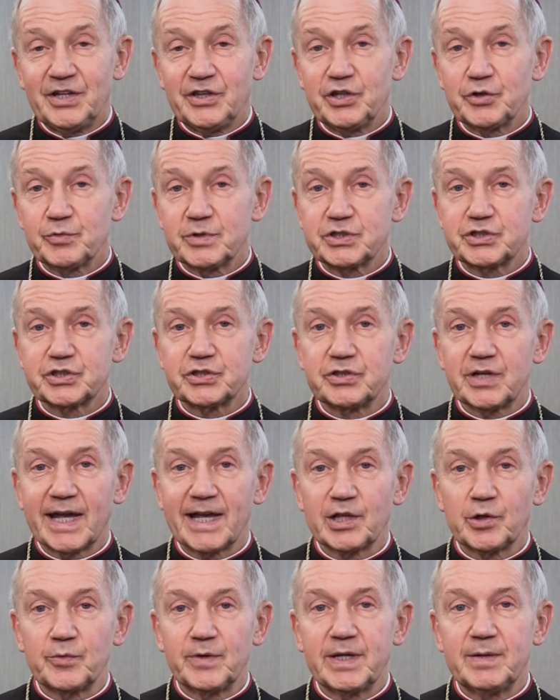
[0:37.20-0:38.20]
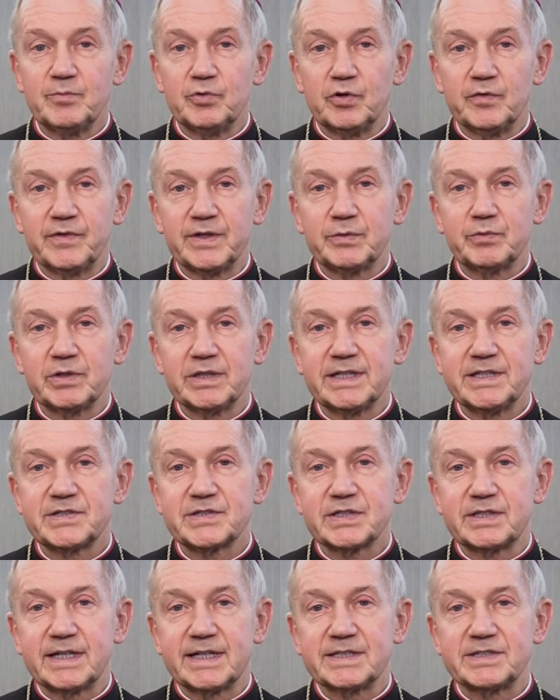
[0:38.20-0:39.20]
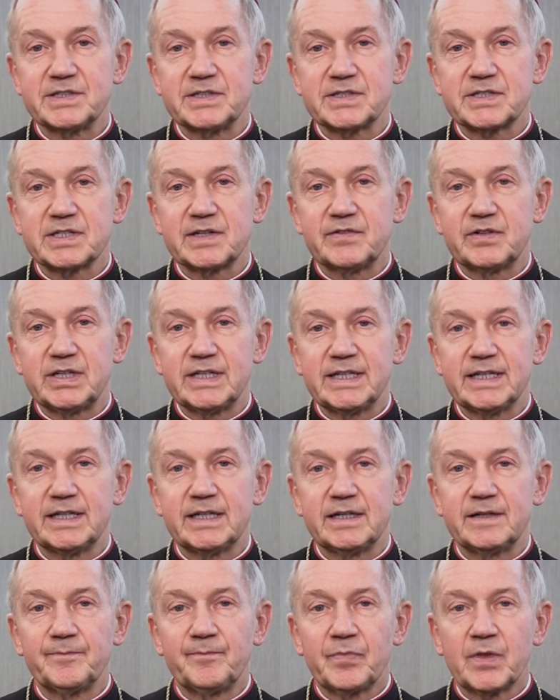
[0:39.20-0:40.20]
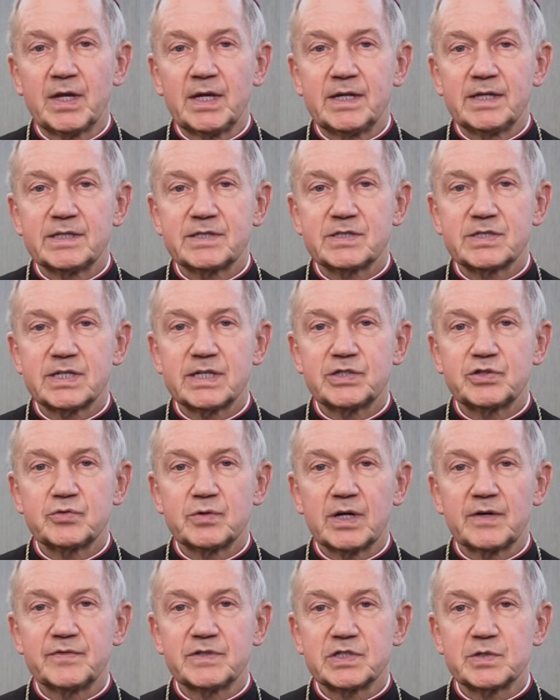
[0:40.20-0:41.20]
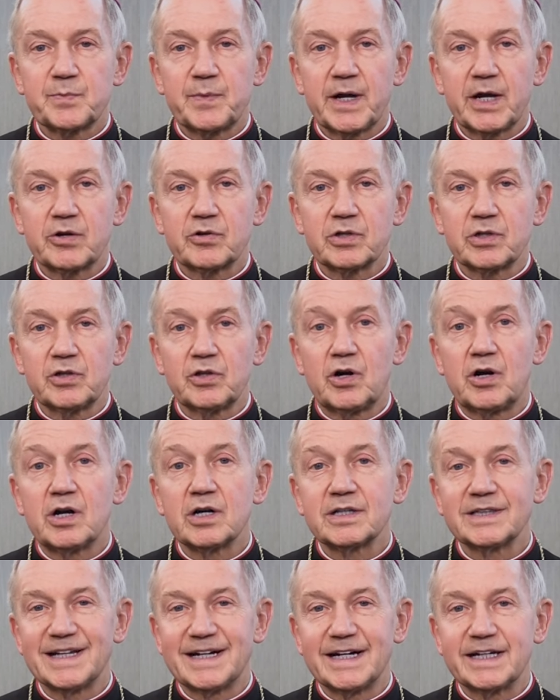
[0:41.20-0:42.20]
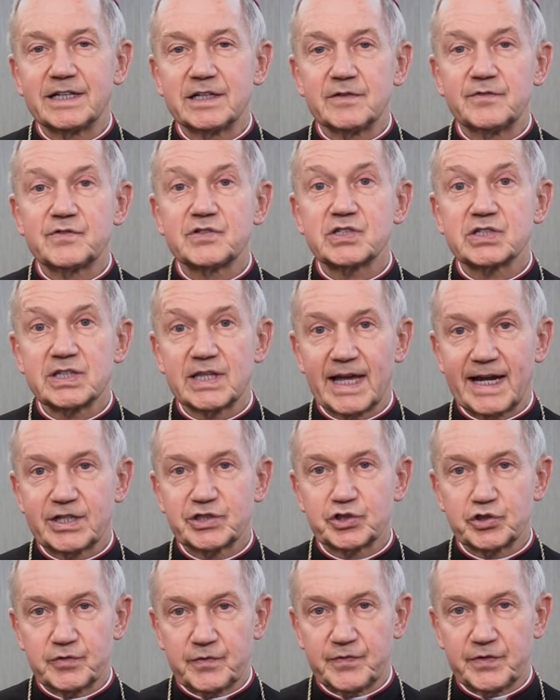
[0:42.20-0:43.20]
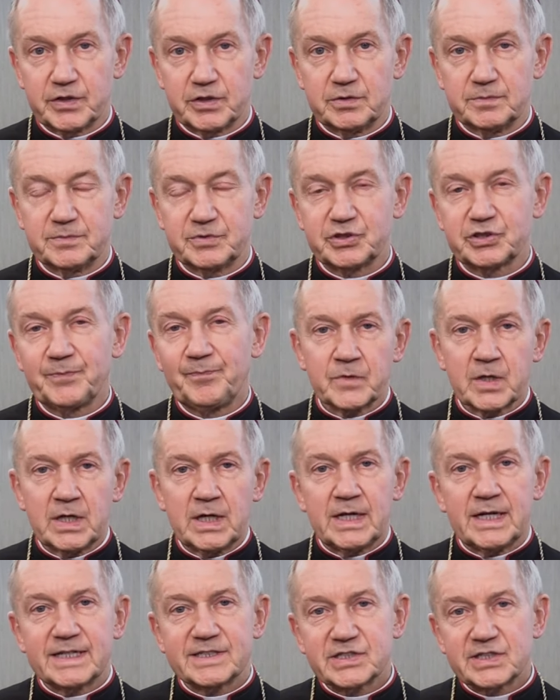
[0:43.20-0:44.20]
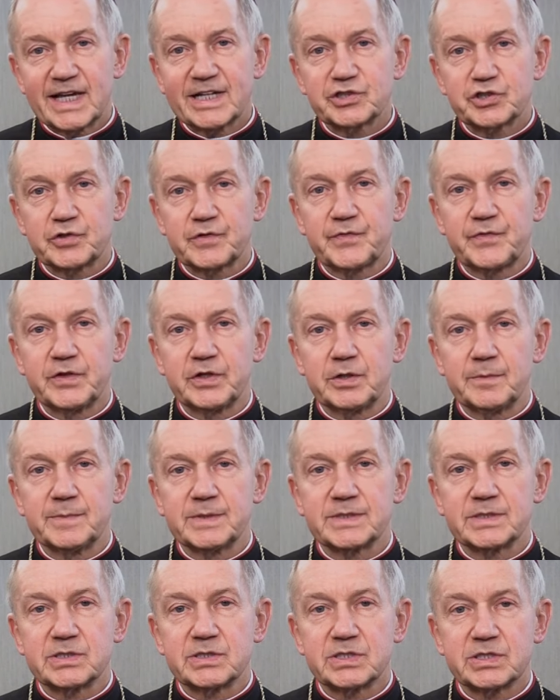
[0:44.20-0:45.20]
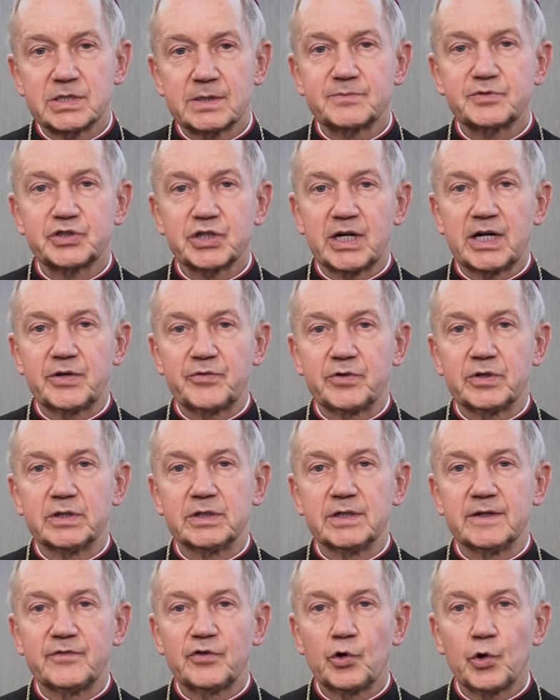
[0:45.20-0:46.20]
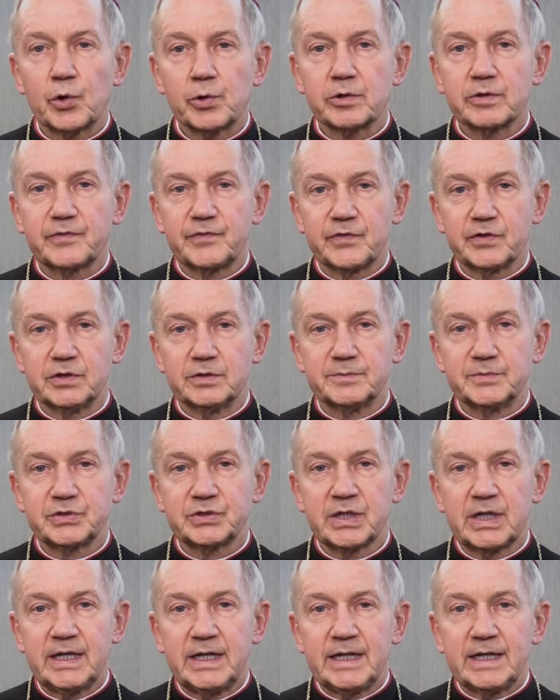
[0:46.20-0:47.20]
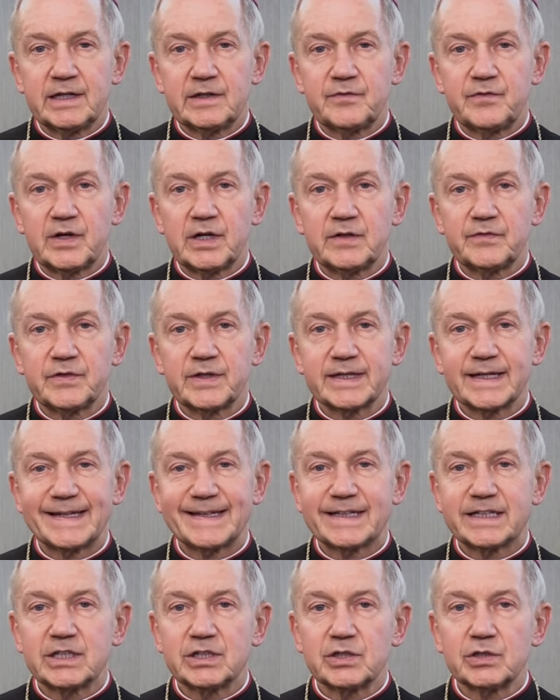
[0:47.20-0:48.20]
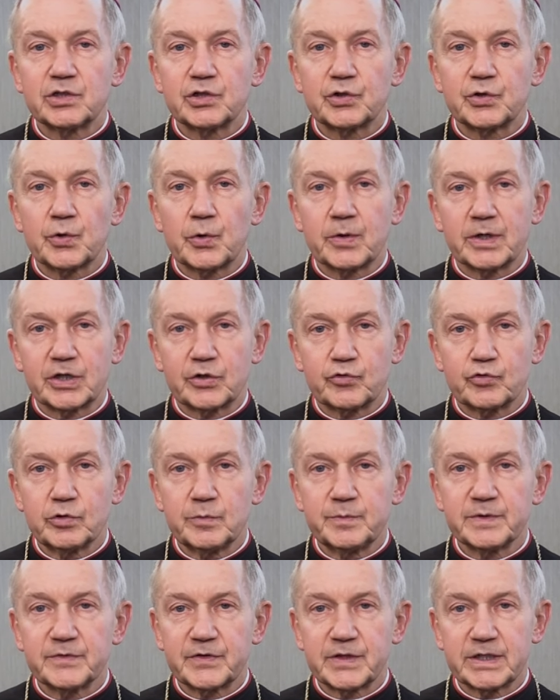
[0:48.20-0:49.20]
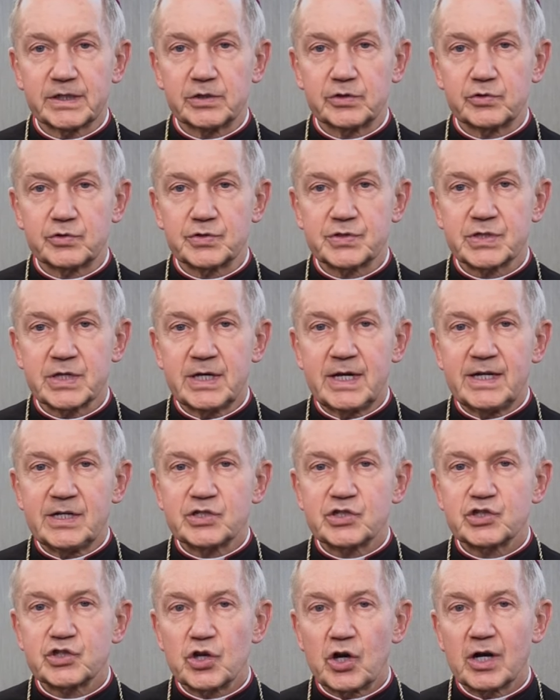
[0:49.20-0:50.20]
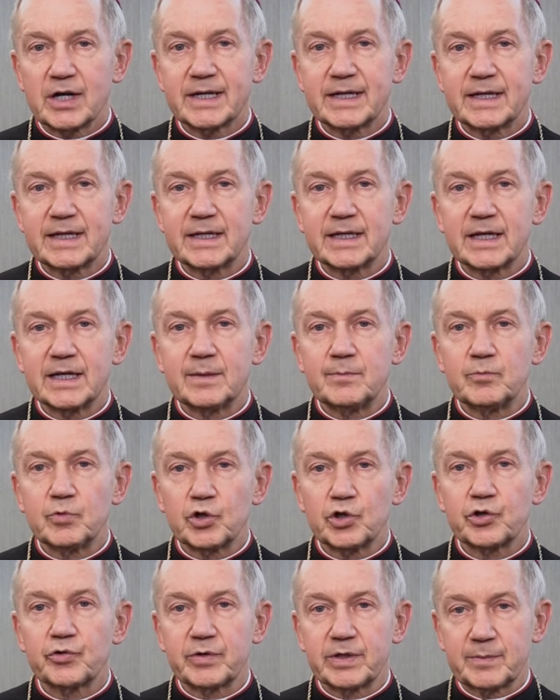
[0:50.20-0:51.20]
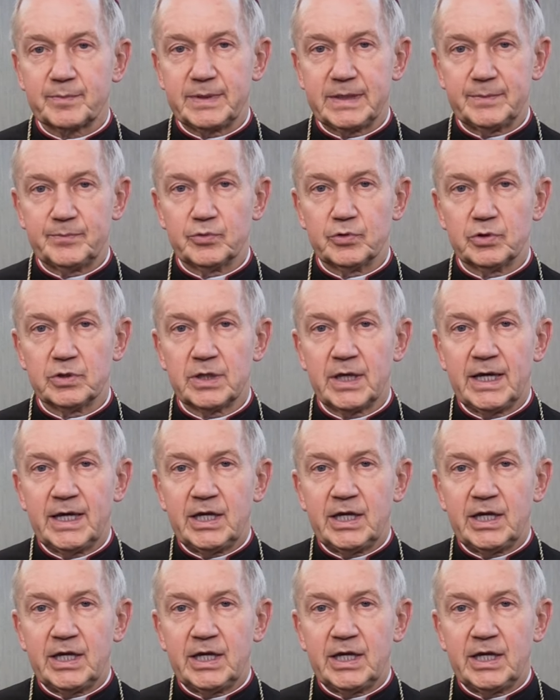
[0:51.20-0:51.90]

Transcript: The original Halloween movie, released in 1978, is said to have inspired a long line of slasher films. A slasher film is a subgenre of horror films involving a killer or a group of killers stalking and murdering people,